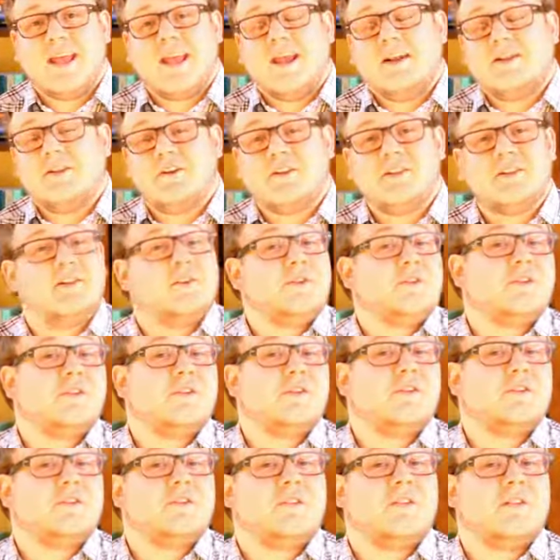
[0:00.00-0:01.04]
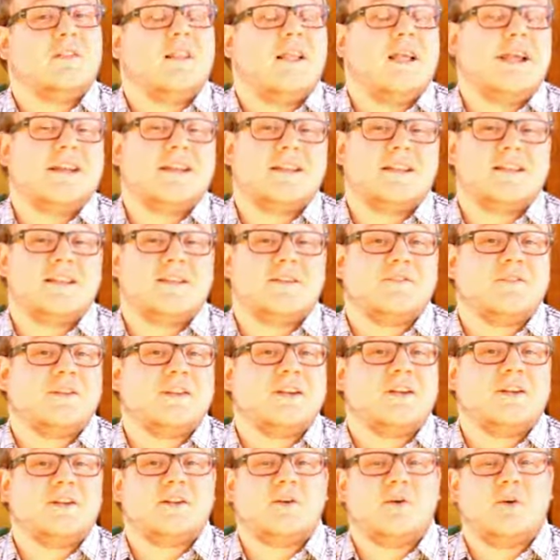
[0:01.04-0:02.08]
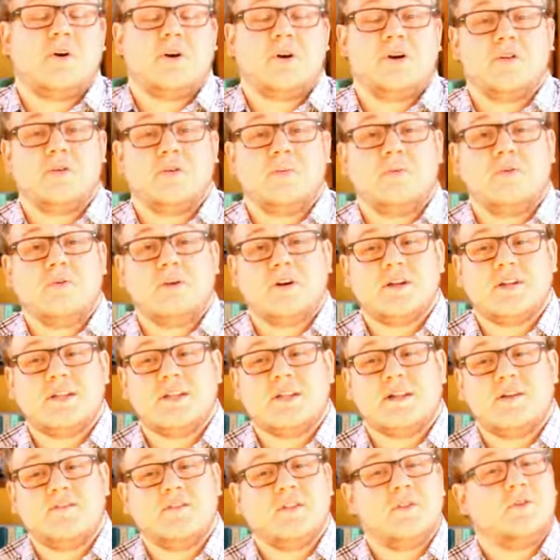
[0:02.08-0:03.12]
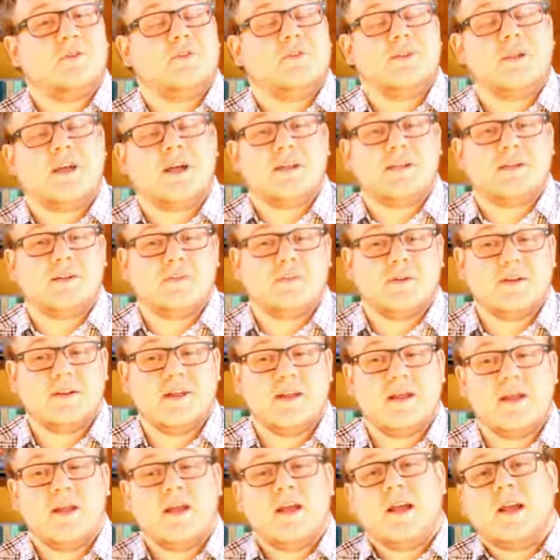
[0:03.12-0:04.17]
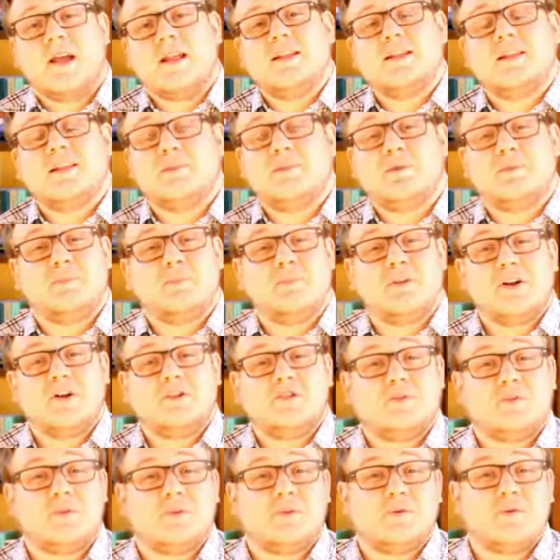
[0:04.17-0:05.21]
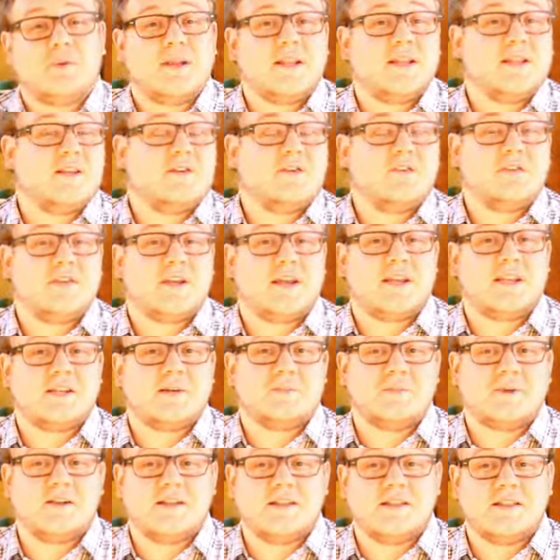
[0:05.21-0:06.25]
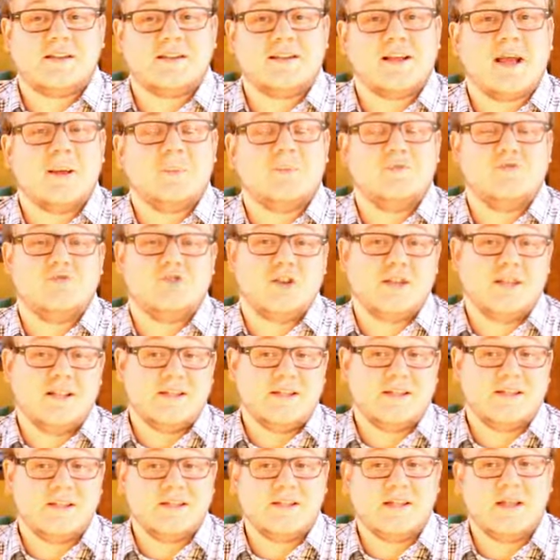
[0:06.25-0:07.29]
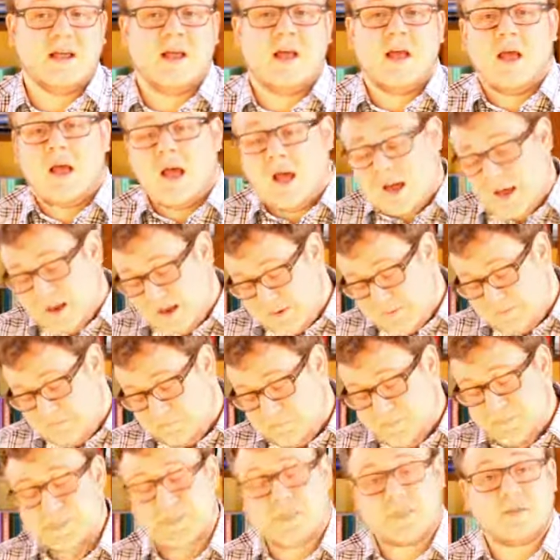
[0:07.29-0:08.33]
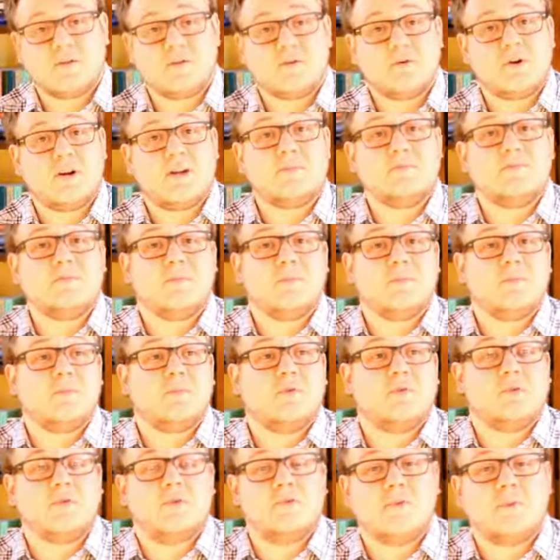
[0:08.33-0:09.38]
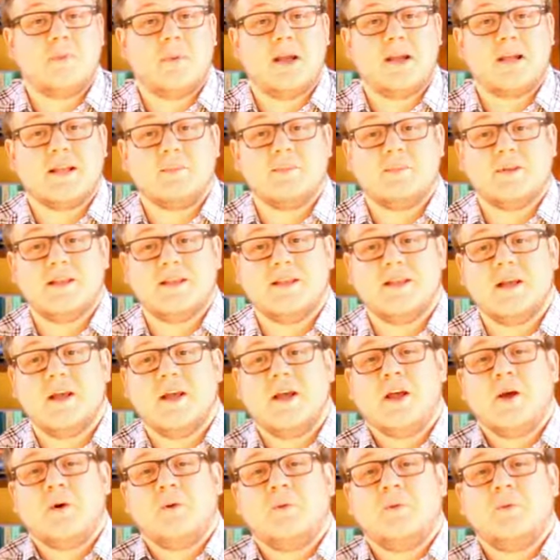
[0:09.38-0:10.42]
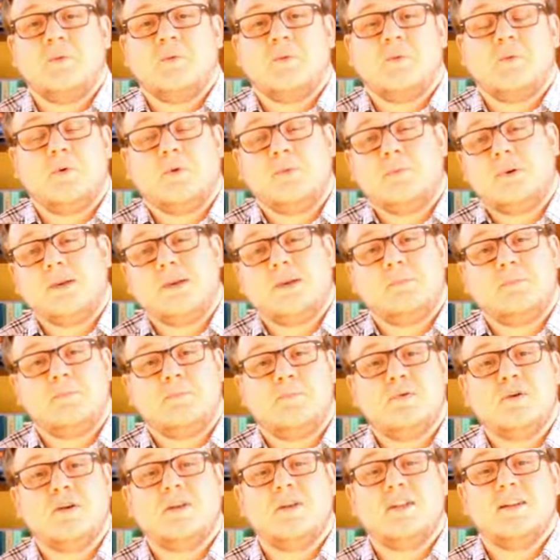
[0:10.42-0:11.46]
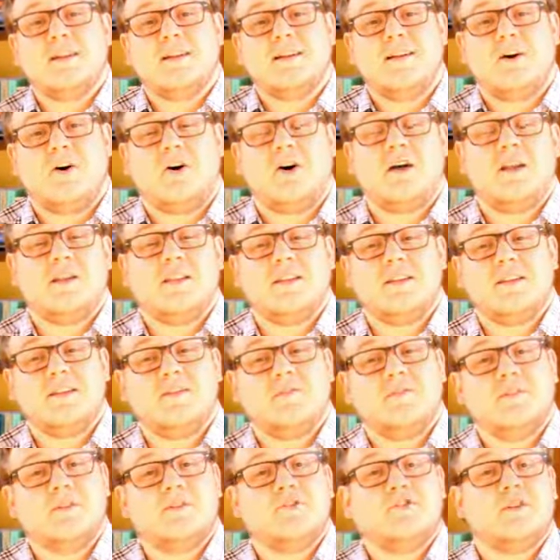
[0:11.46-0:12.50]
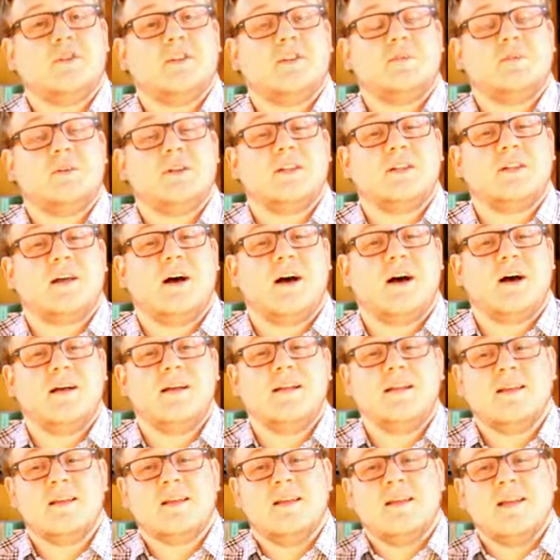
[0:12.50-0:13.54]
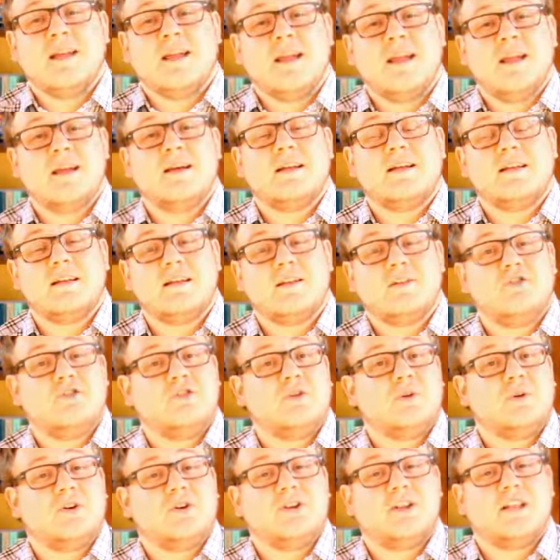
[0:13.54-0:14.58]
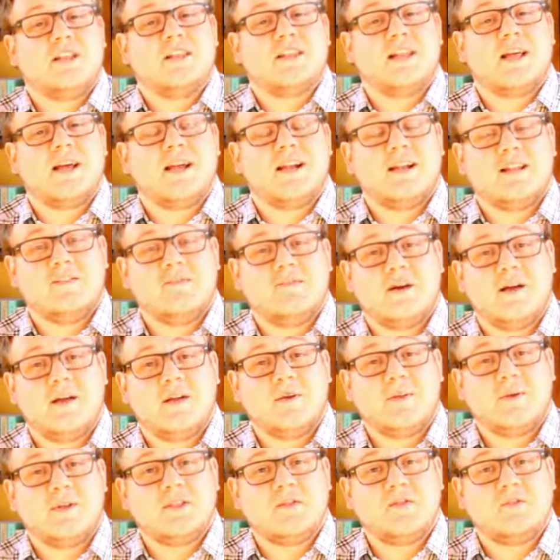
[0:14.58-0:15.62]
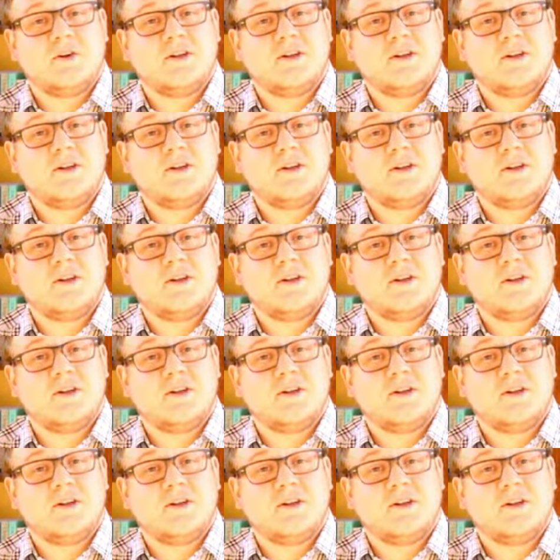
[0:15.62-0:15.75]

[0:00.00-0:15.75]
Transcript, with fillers: and also the latest of the historical books of the Old Testament, and so a bridge between the Old Testament and the time of Jesus. Um, reading from the book of the Maccabees, we'll be building on the divisions we saw in Jewish society following the